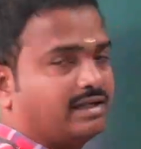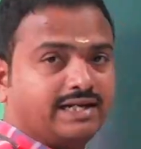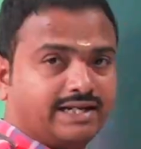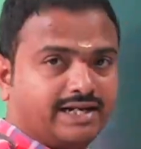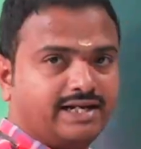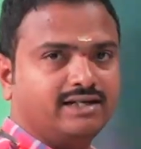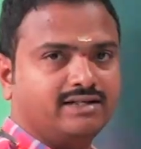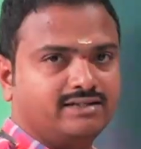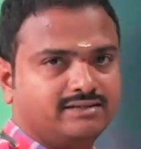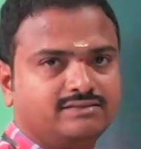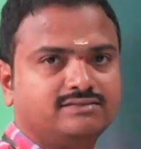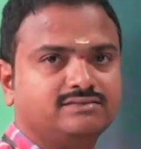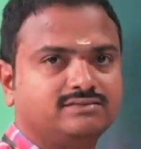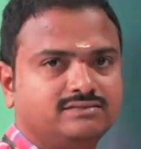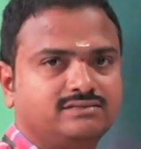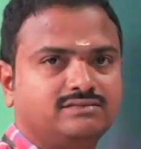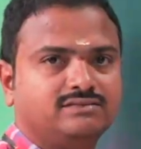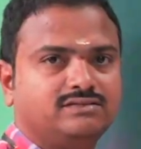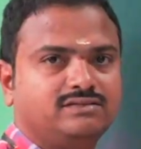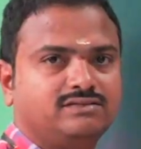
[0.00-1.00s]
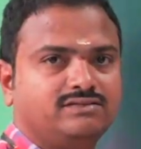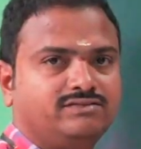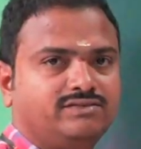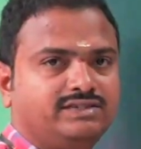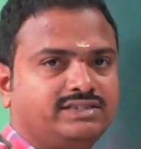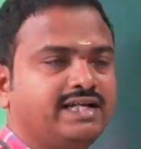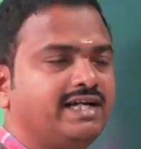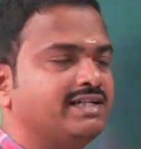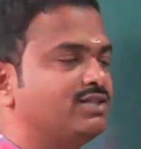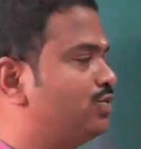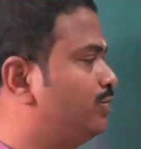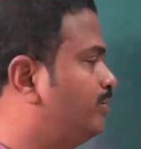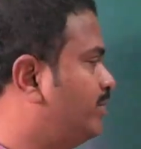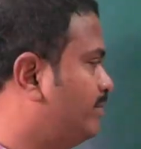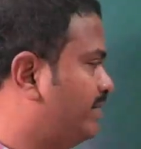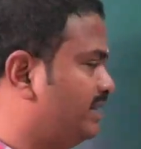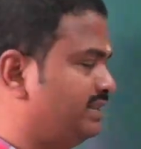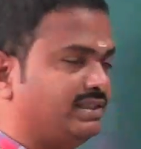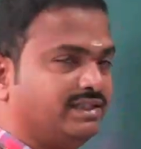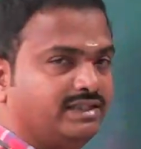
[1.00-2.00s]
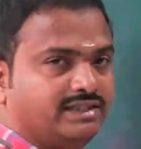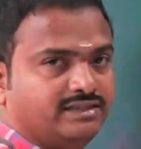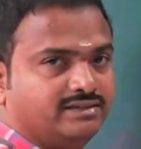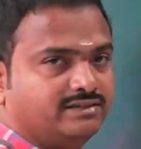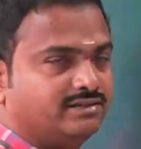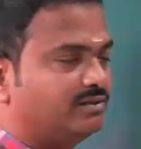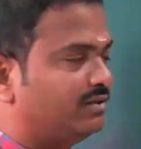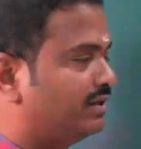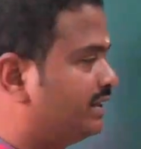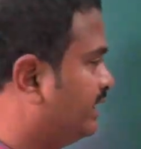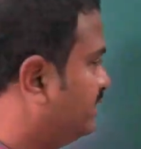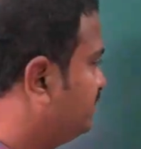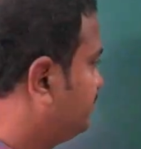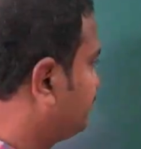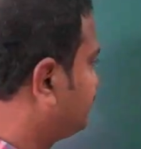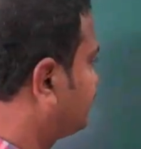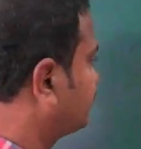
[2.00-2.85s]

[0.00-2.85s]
current which has to be measured. Okay.